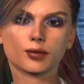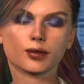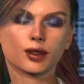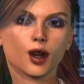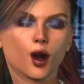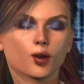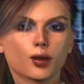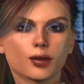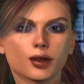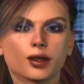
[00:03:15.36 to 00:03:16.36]
So,
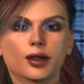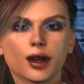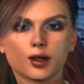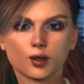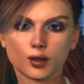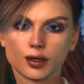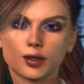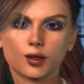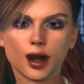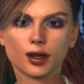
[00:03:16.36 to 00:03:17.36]
Stay tuned
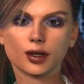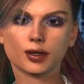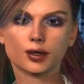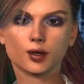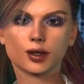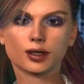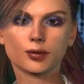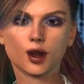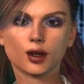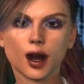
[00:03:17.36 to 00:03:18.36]
as we continue to
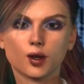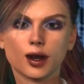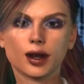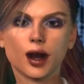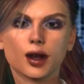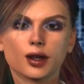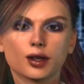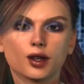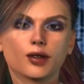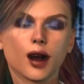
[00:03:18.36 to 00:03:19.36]
explore how AI
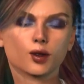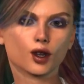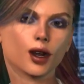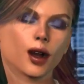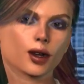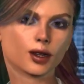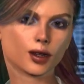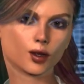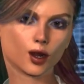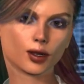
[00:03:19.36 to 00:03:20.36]
is revolutionizing
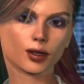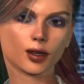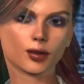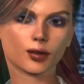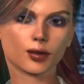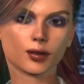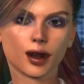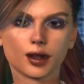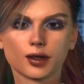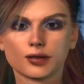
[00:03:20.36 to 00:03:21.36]
the world.
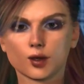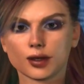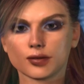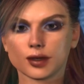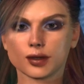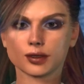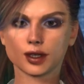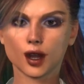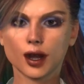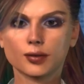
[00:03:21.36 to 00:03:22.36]
And if you haven't
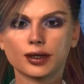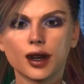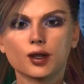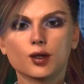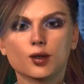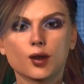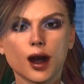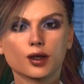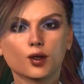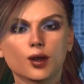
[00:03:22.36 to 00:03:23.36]
subscribed yet,
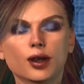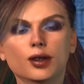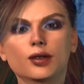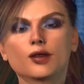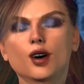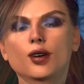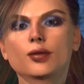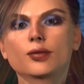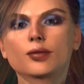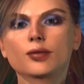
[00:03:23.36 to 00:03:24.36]
what are you waiting for?
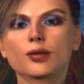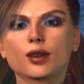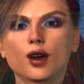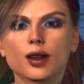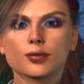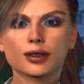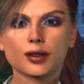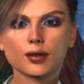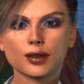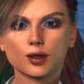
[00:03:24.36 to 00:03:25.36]
Trust
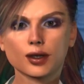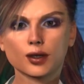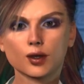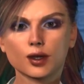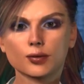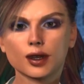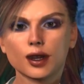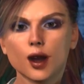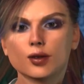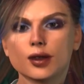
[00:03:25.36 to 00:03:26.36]
me, you don't want to miss
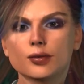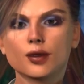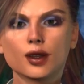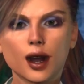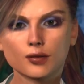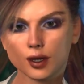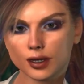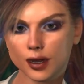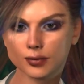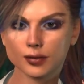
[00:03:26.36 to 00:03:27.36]
out on the pearls of
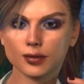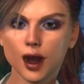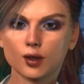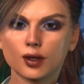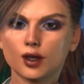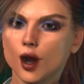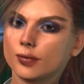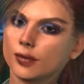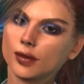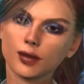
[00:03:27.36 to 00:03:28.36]
wisdom I'm about to
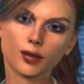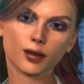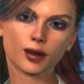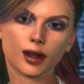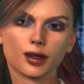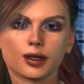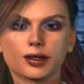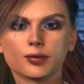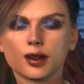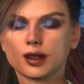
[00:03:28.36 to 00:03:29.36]
drop. Let's
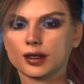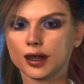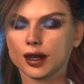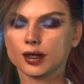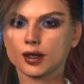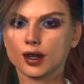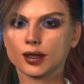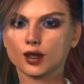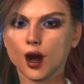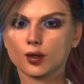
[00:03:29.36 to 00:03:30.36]
keep this tech
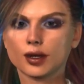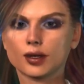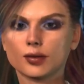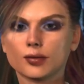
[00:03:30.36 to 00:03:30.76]
train rolling.